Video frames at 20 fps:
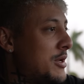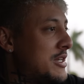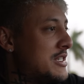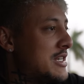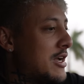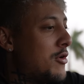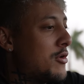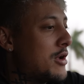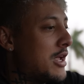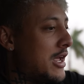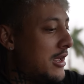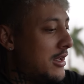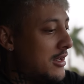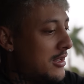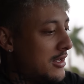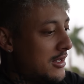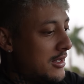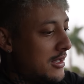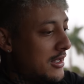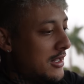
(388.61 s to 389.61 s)
It's like, okay,
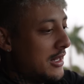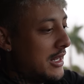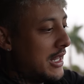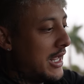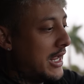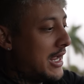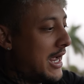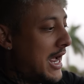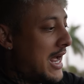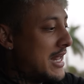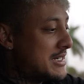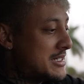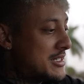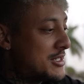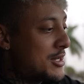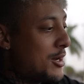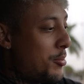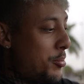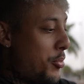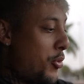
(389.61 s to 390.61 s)
like at
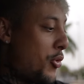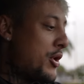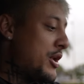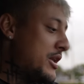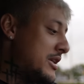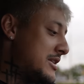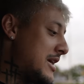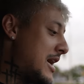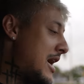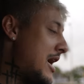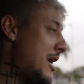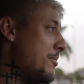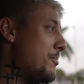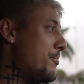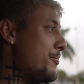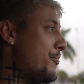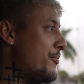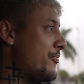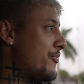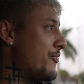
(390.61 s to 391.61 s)
some point in time,
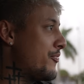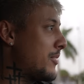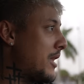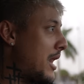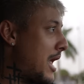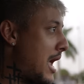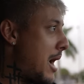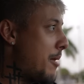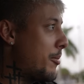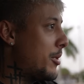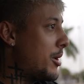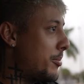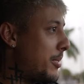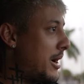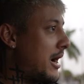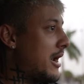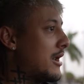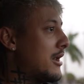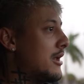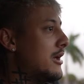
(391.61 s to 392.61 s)
I'm gonna
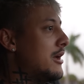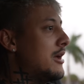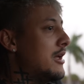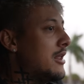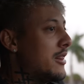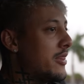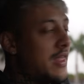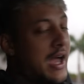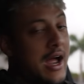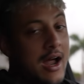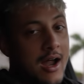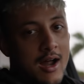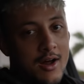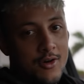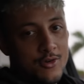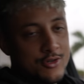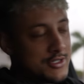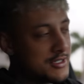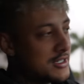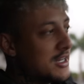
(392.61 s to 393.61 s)
buy that
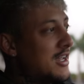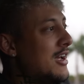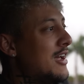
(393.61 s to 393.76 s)
house.